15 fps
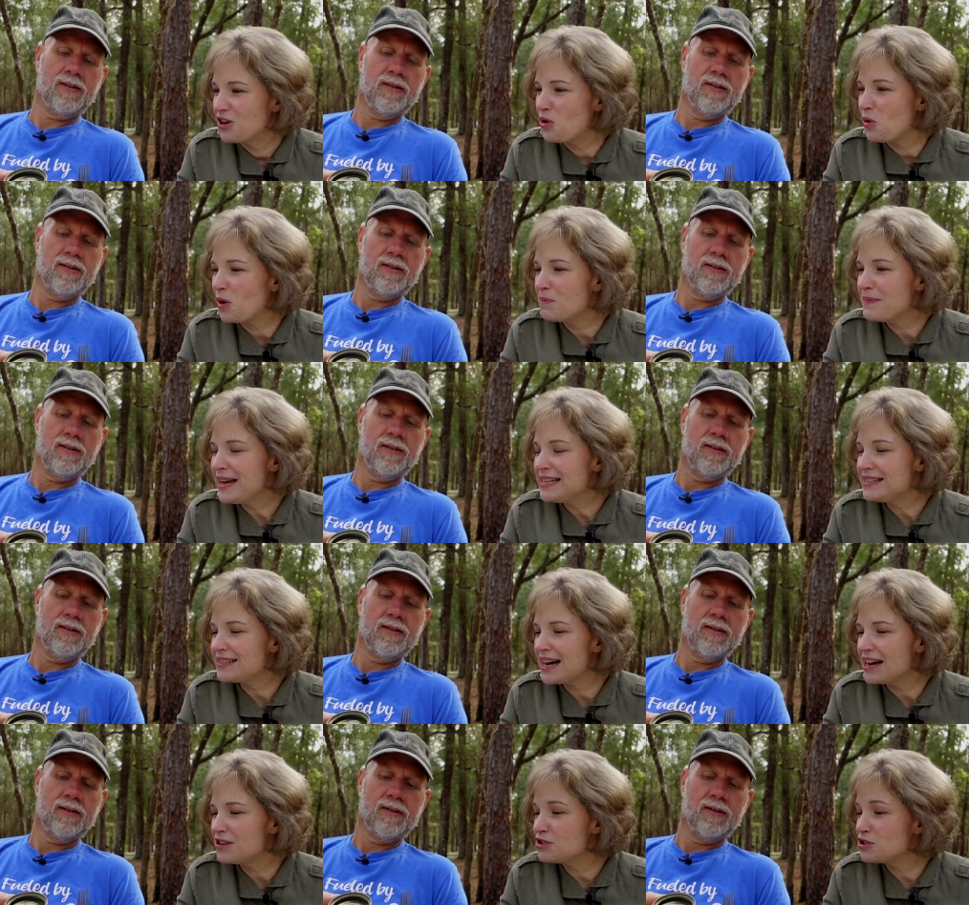Speaker 1: Gourmet
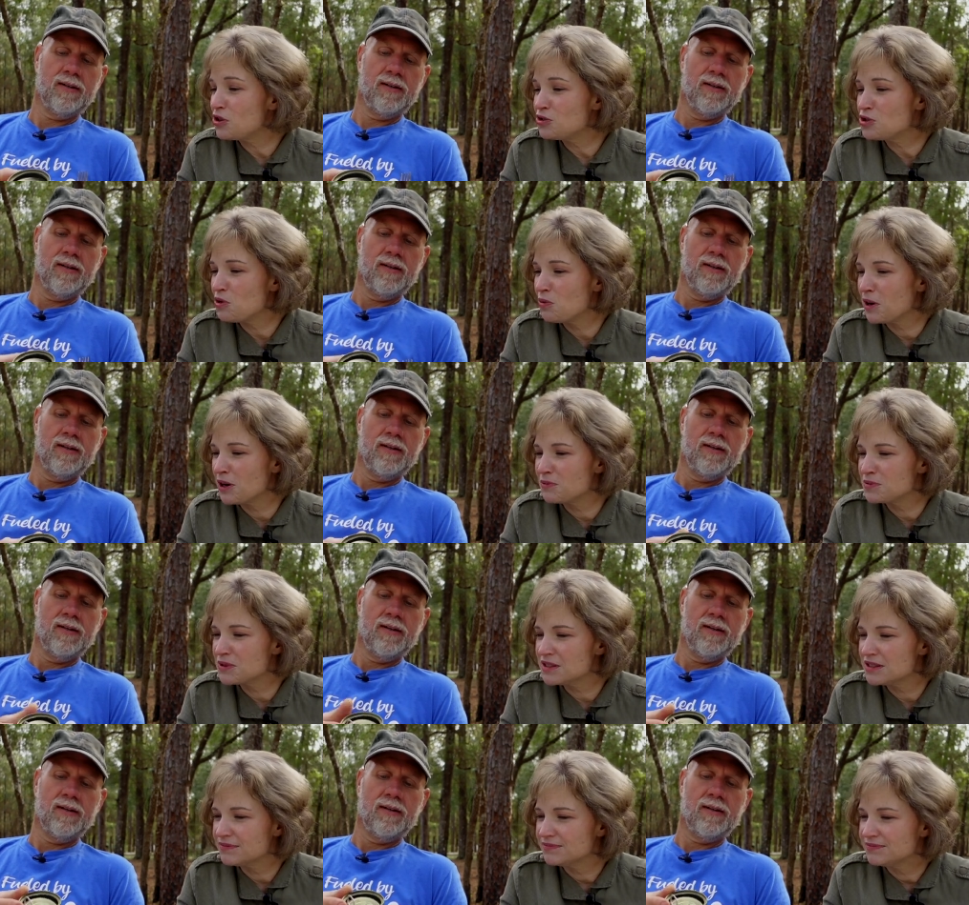style soldier
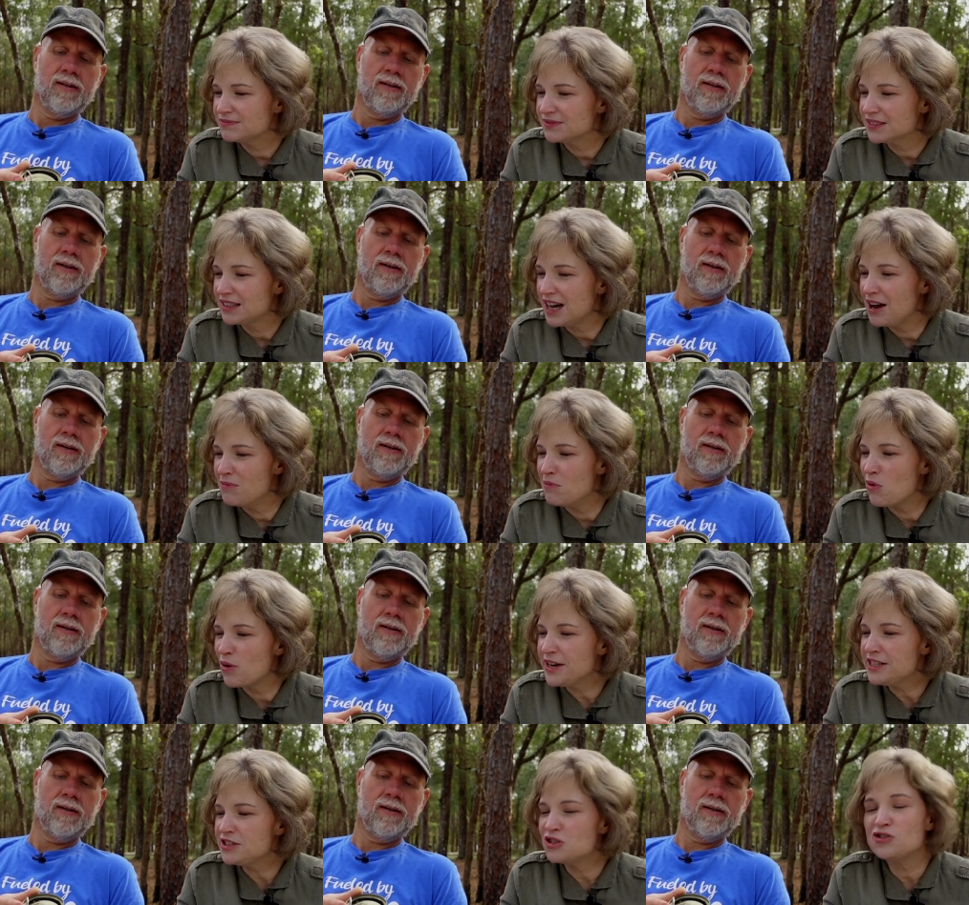worms. A
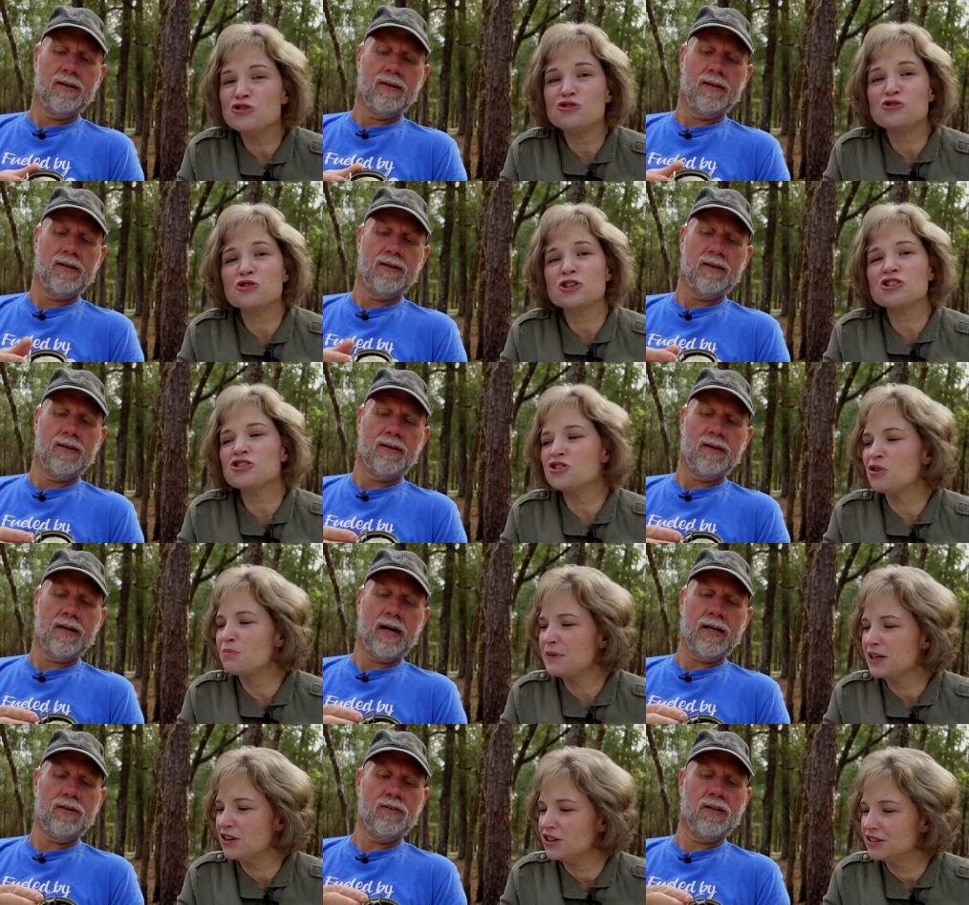moist nutritional
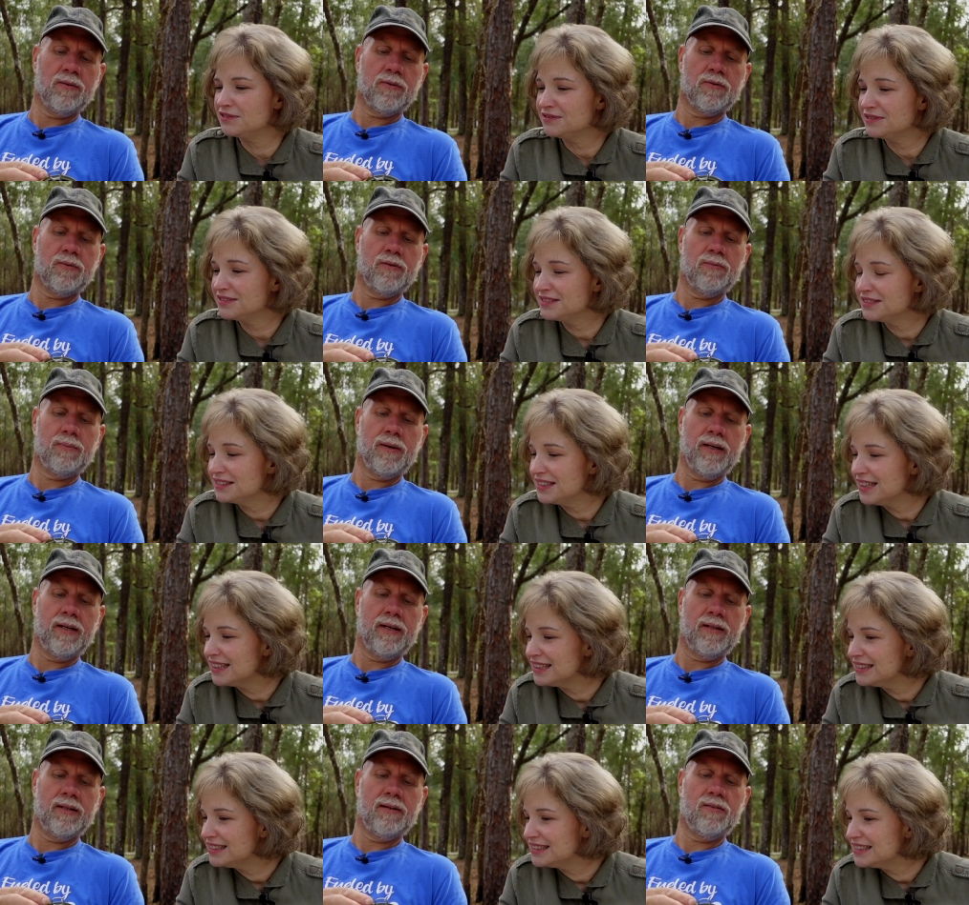meal. I don't think
Speaker 2: we're supposed to be
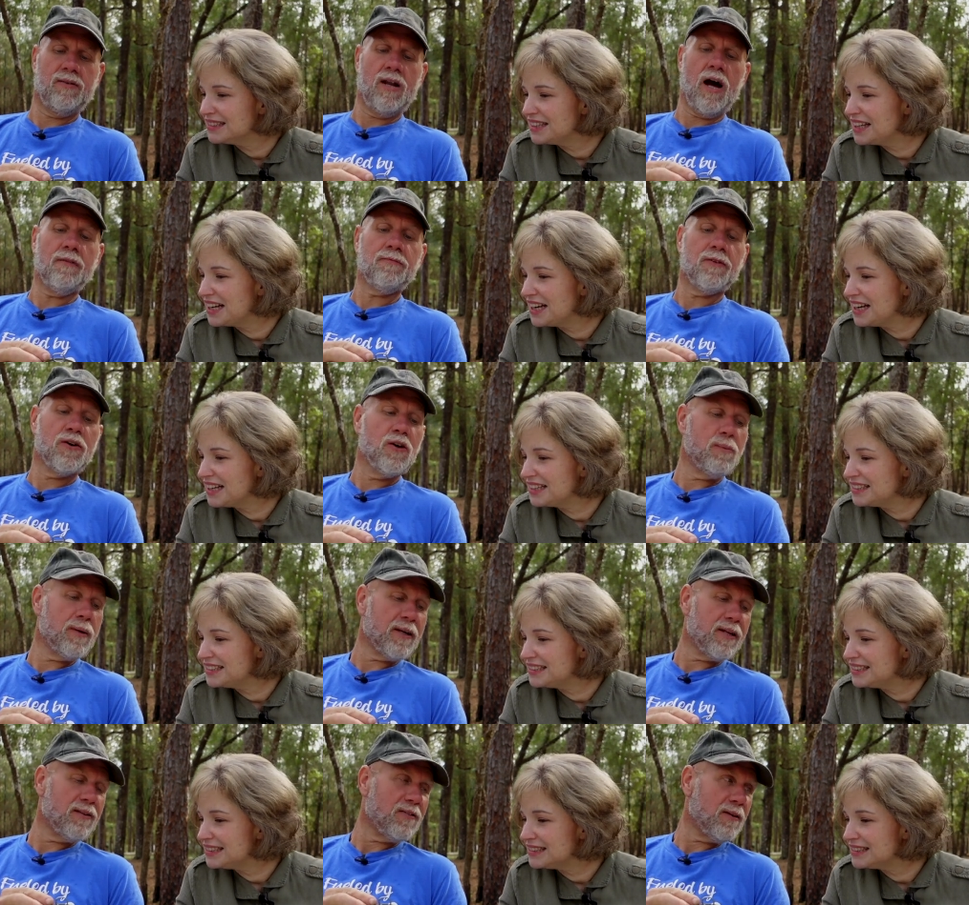eating these. Not for
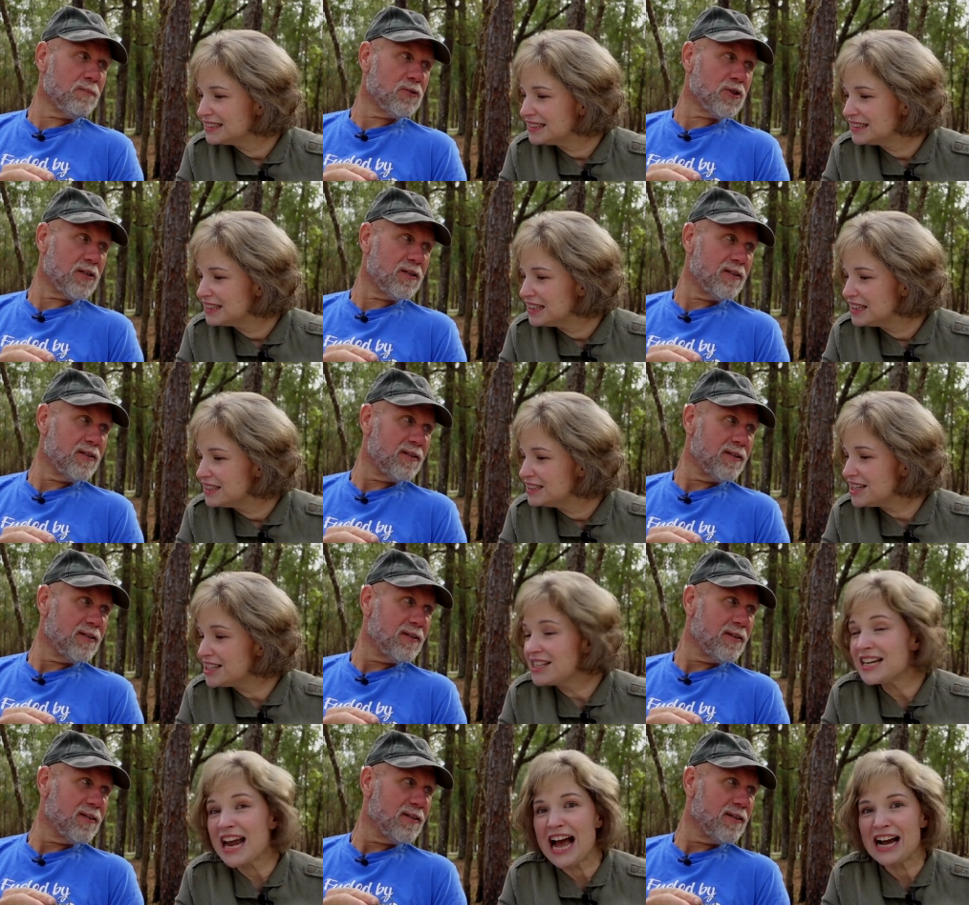human consumption.
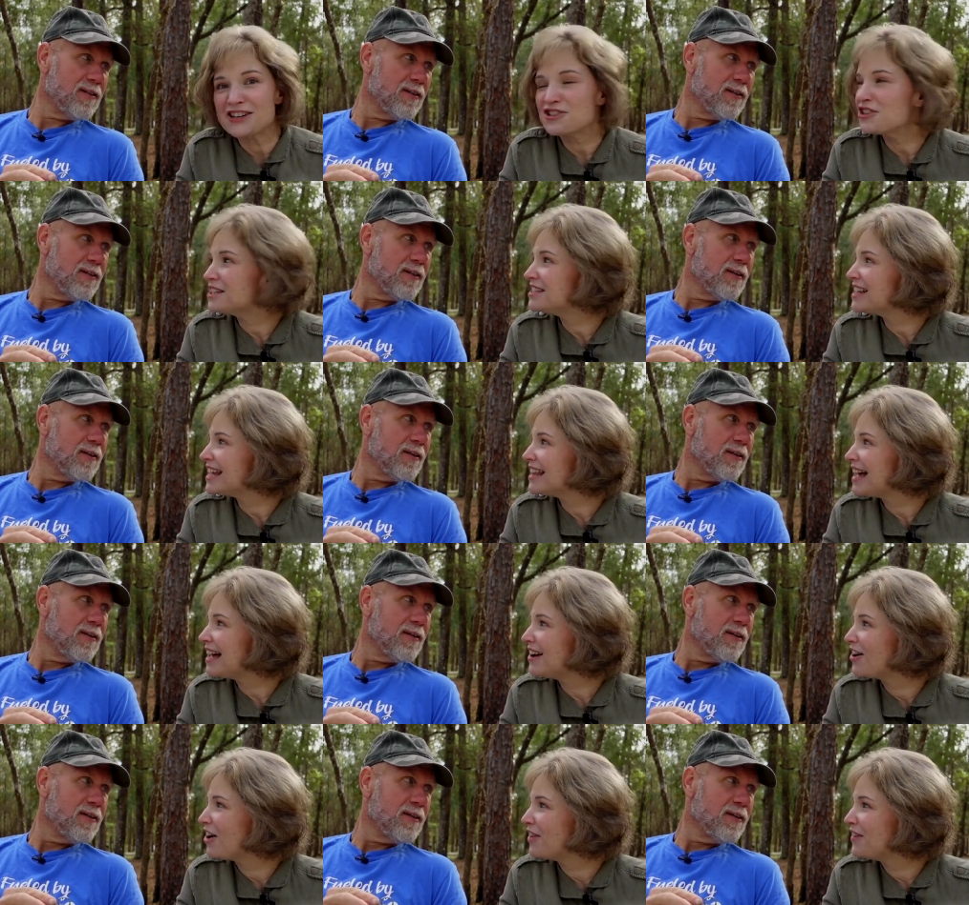
Speaker 1: Does it actually say
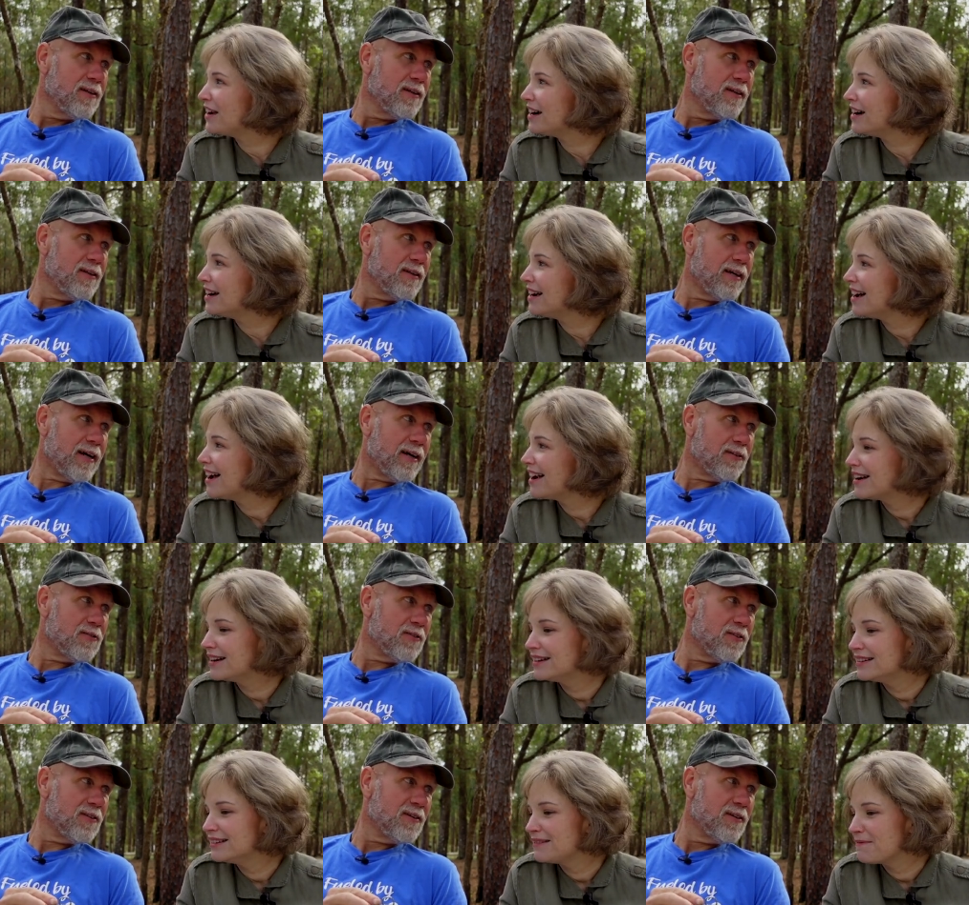that on there?
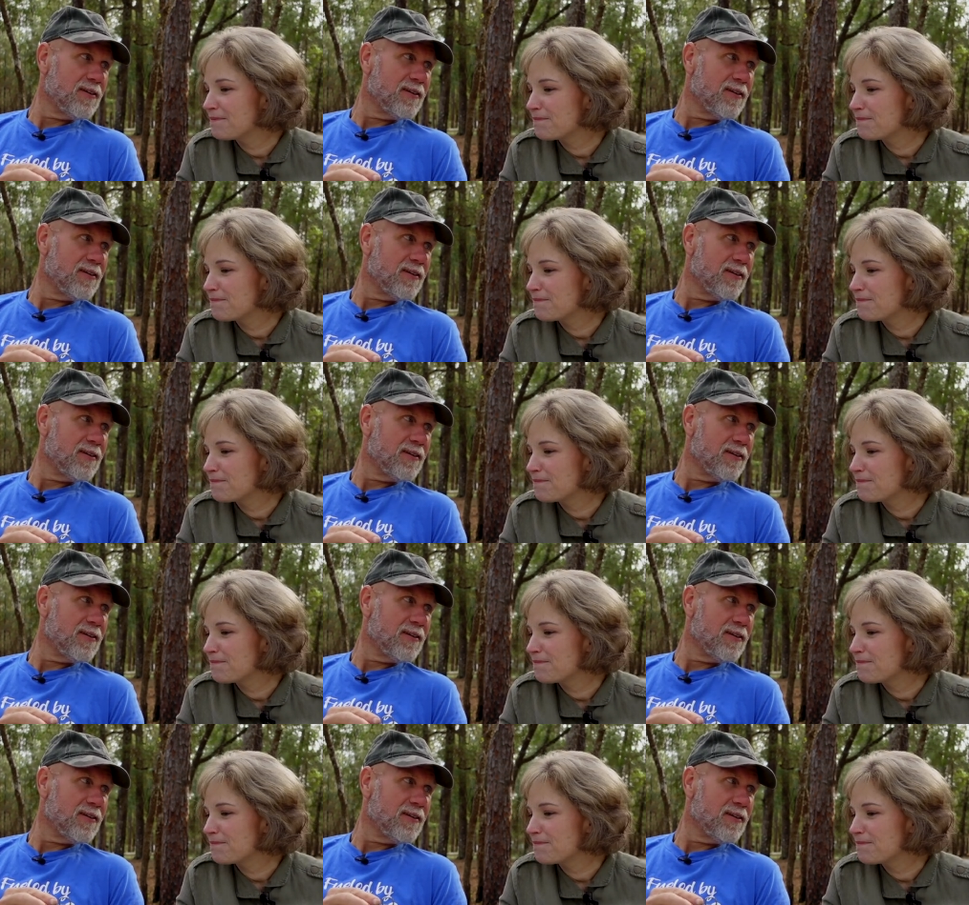
Speaker 2: Yes.